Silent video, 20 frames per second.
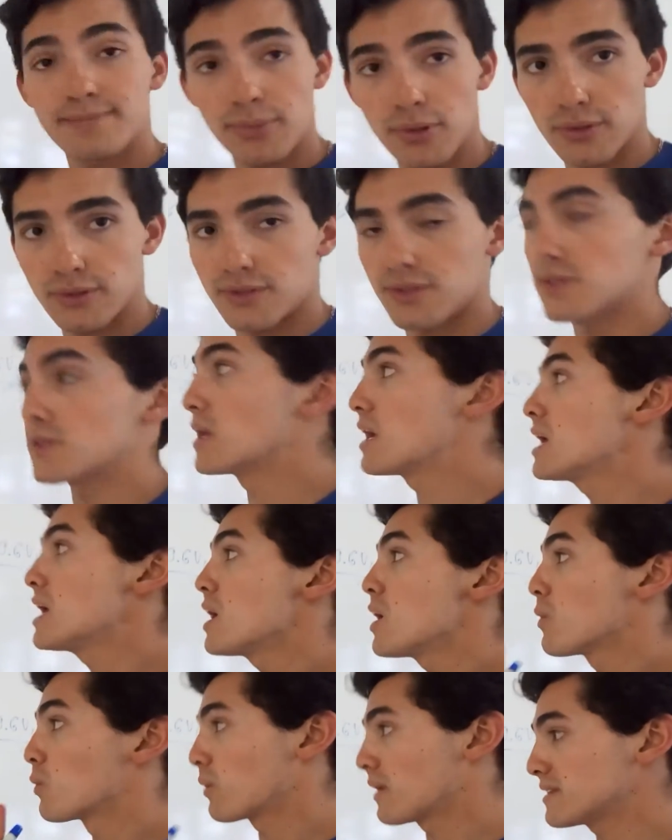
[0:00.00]
volts.
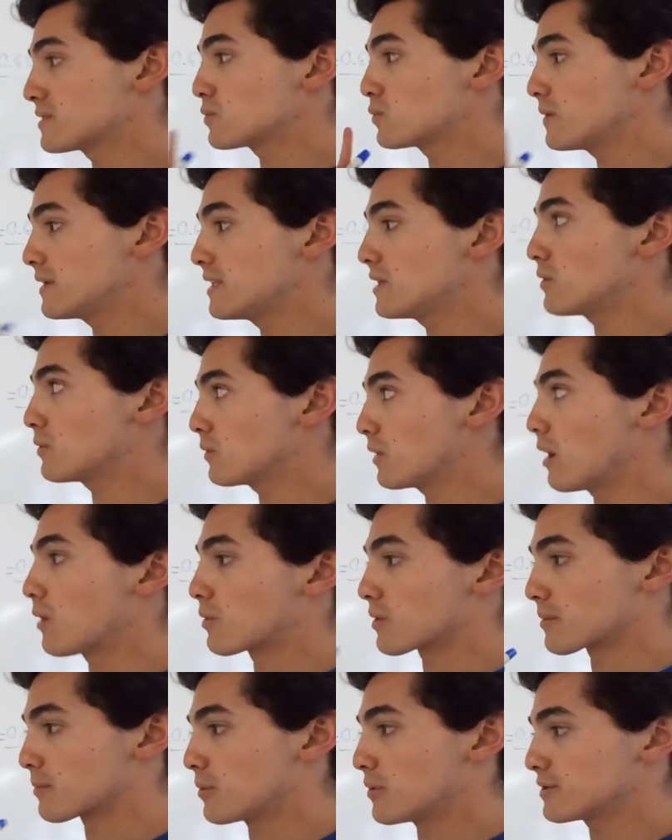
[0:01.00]
Once we know
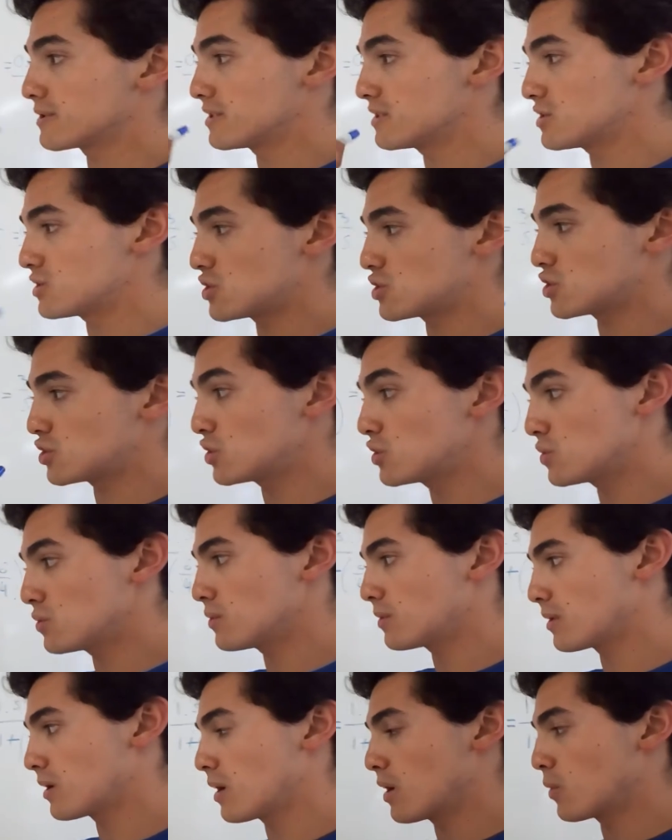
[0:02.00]
our voltage 2,
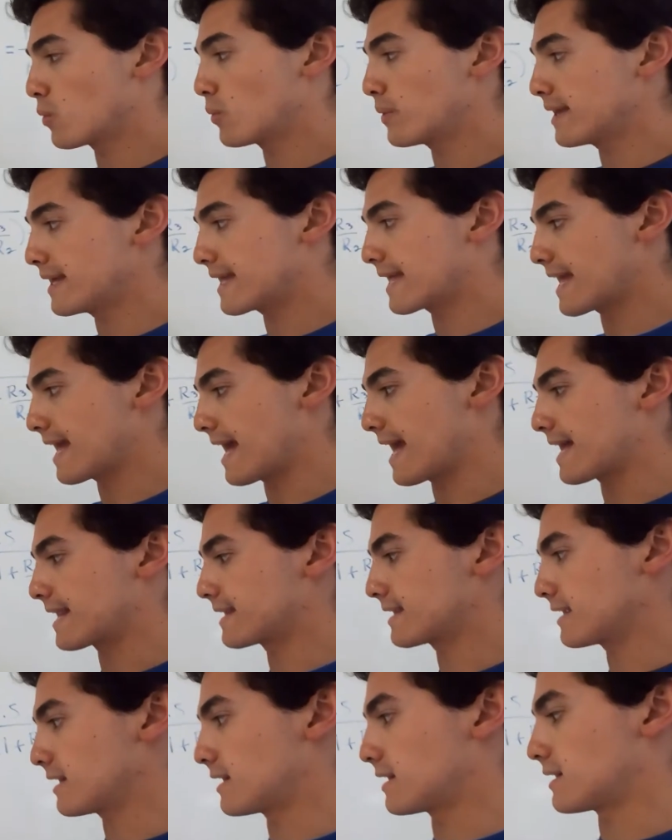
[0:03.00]
we
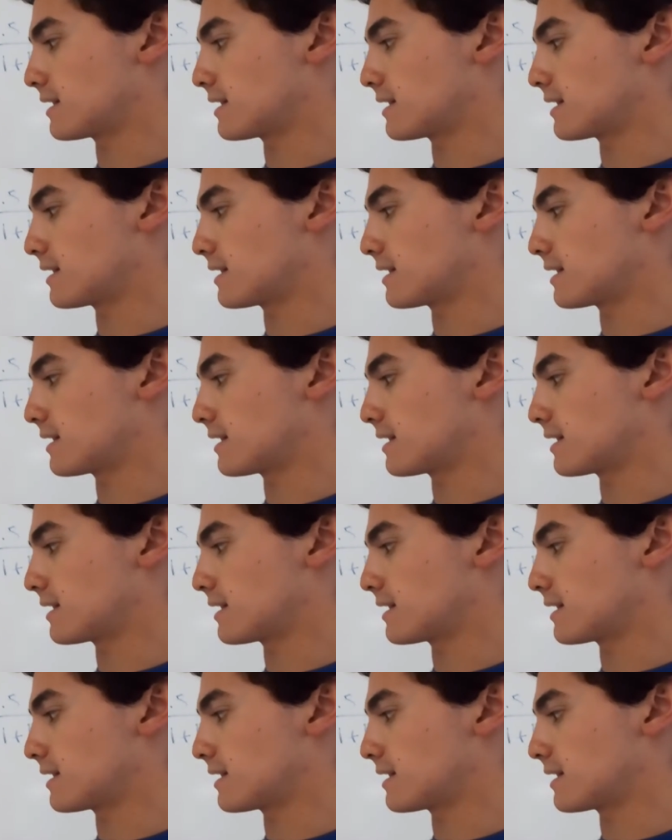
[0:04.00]
can